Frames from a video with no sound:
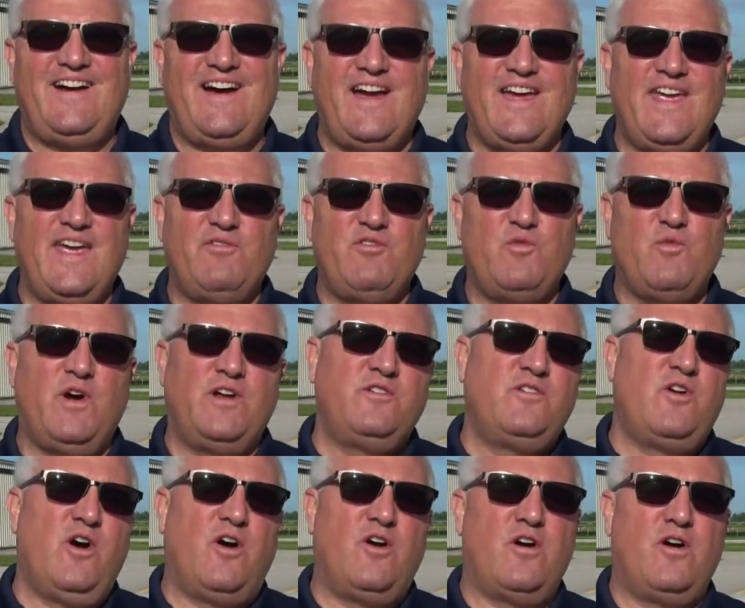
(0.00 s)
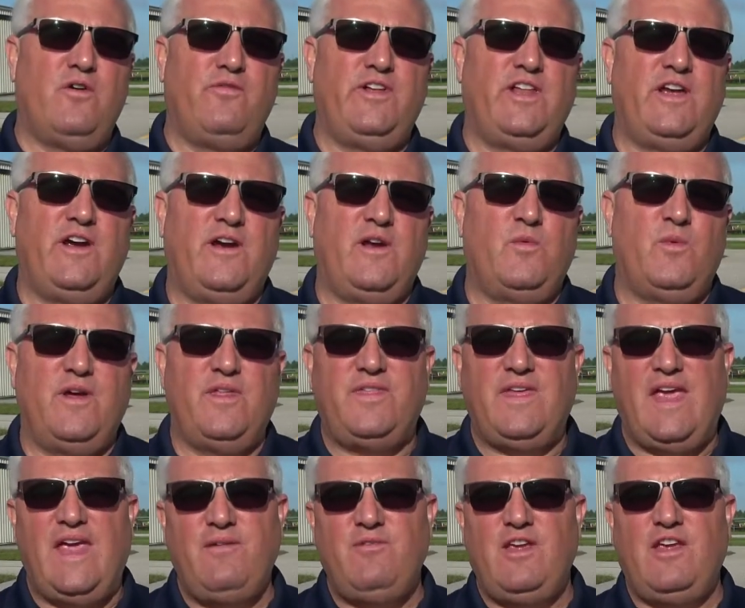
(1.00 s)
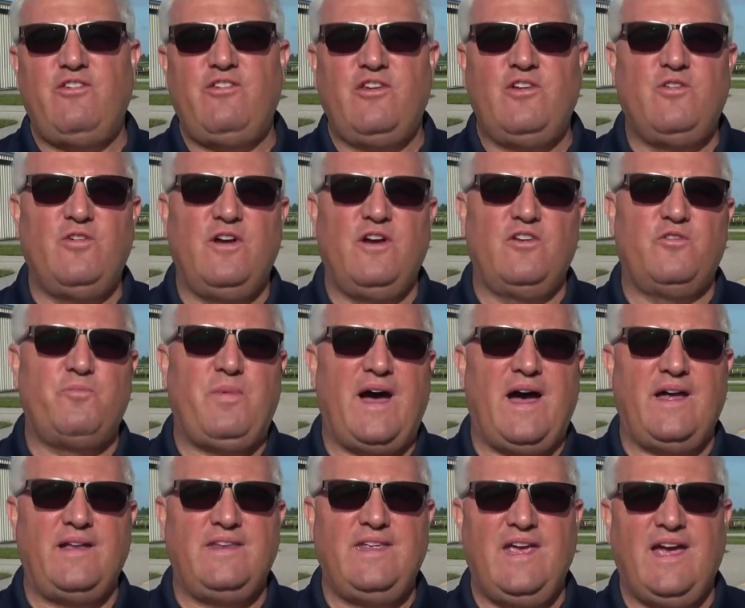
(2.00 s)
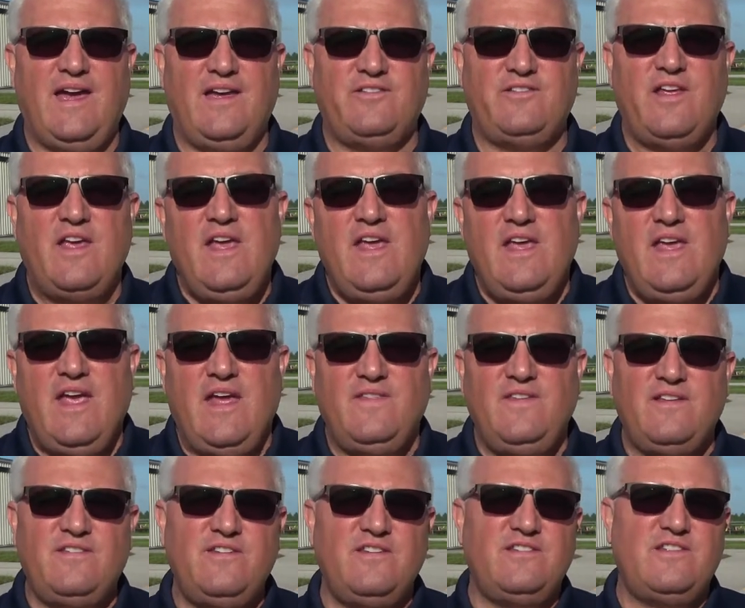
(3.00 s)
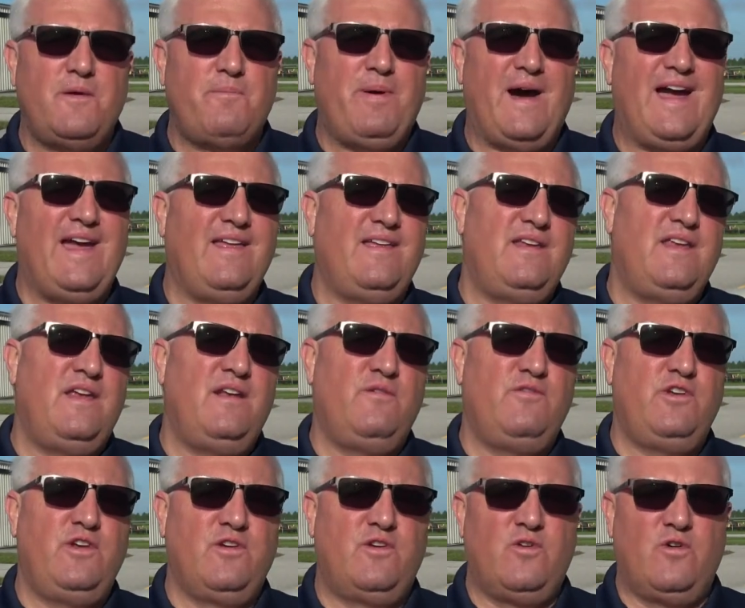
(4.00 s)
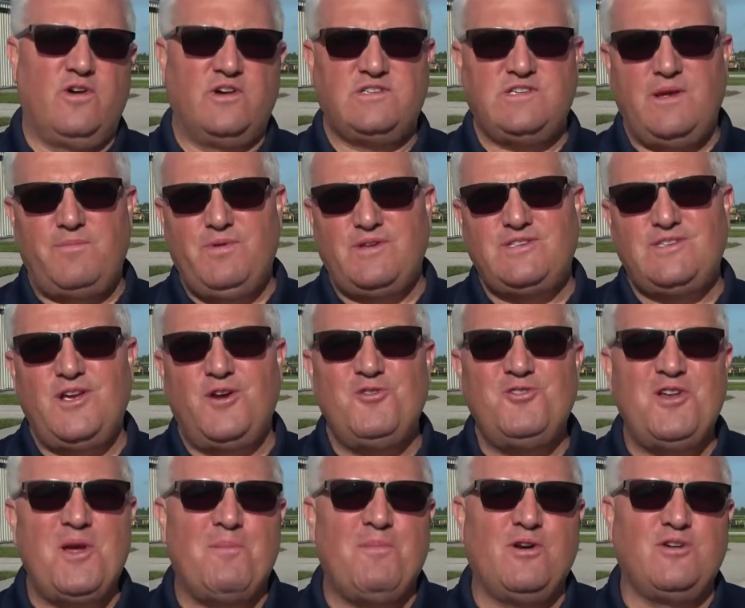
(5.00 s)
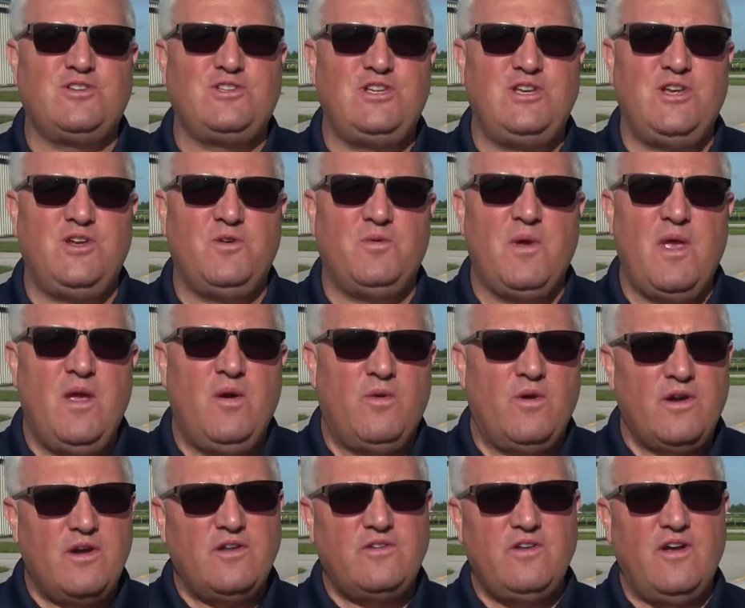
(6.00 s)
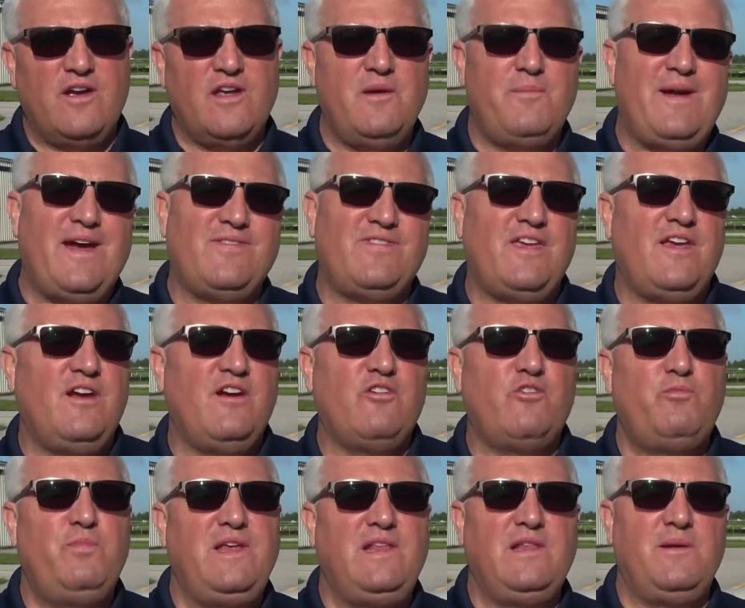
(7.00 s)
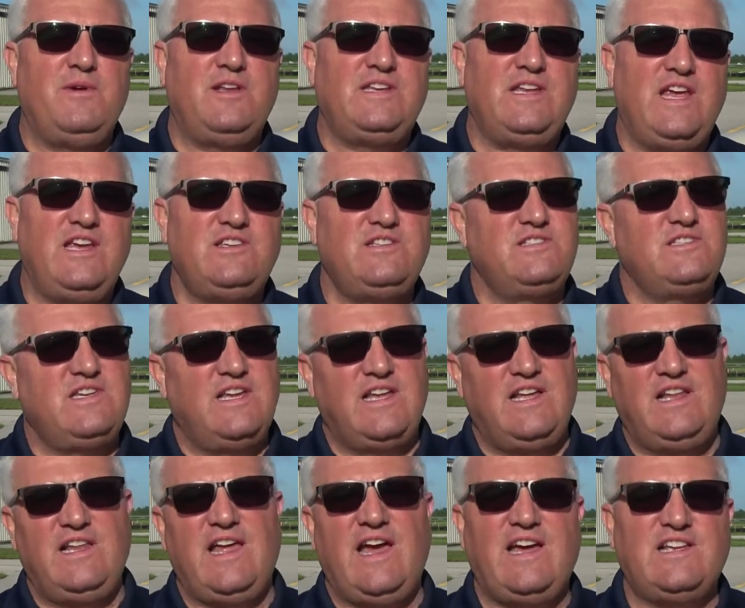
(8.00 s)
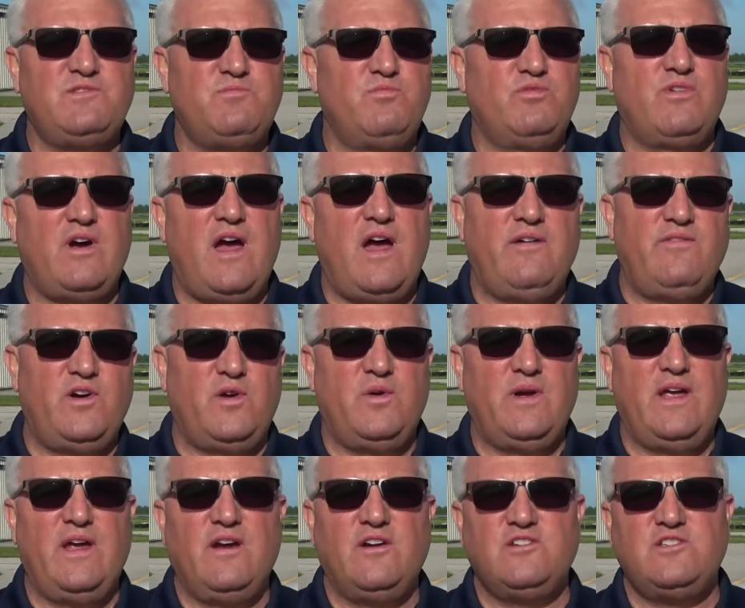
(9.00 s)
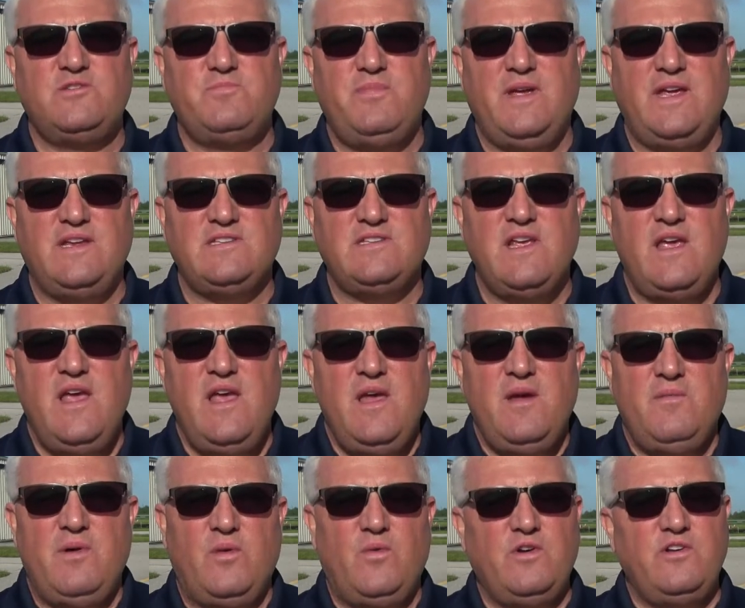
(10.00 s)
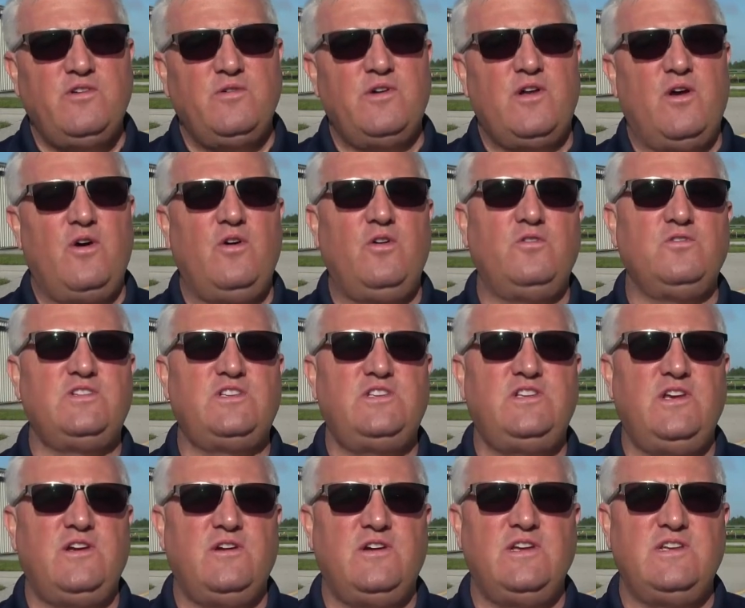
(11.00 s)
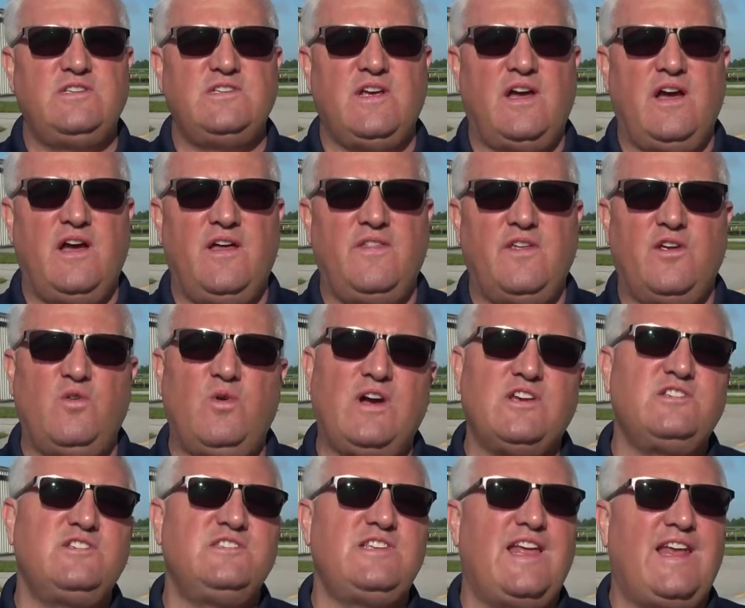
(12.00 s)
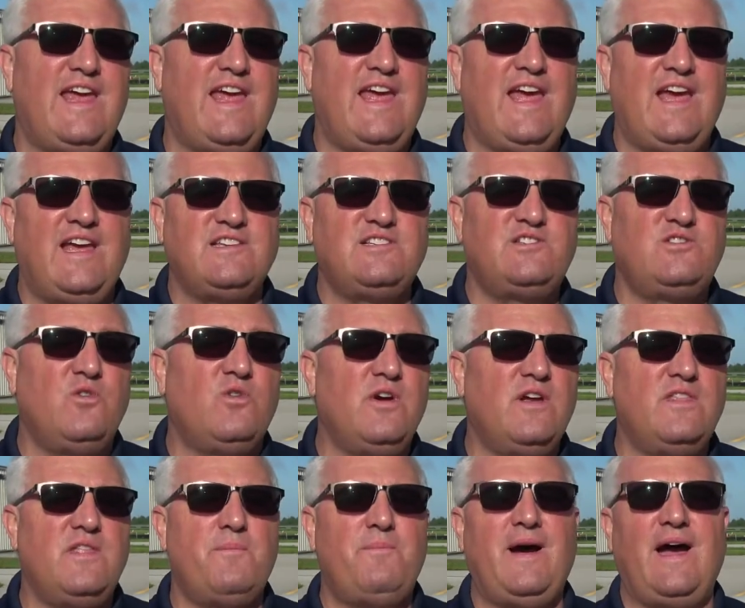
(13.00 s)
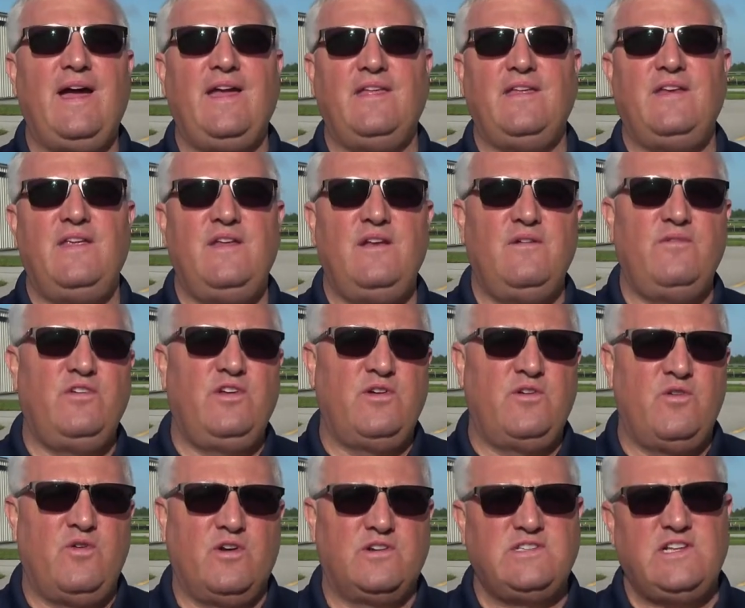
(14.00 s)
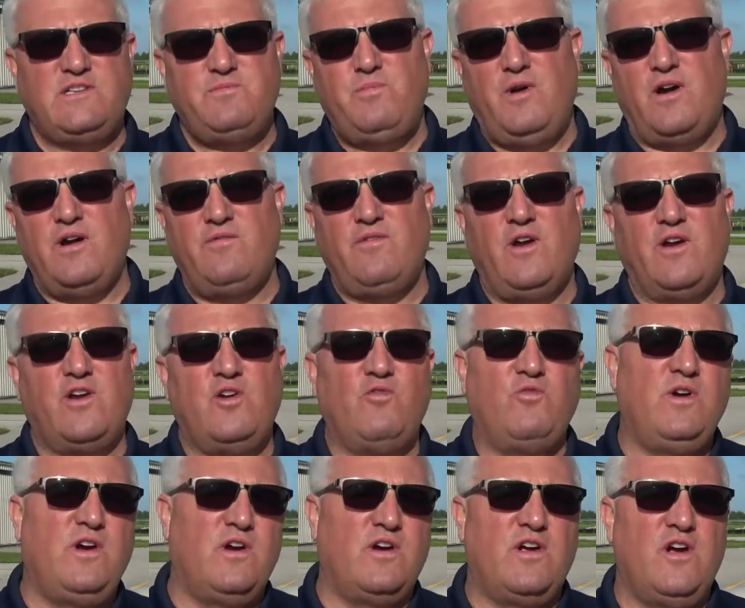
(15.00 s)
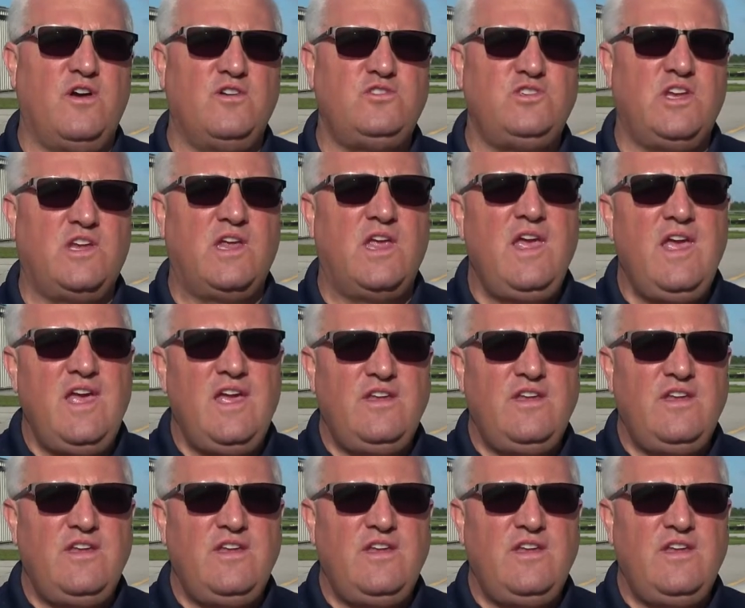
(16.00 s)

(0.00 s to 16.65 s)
Hi everyone, Carl Valeri with Aviation Careers Podcast, and this is the Pilot Interview Course, episode number 2. We're going to talk about the airspeed limitations in Class Bravo airspace, but we're doing a whole series on the questions that I asked during the Pilot Interview Course. That's part of our career coaching.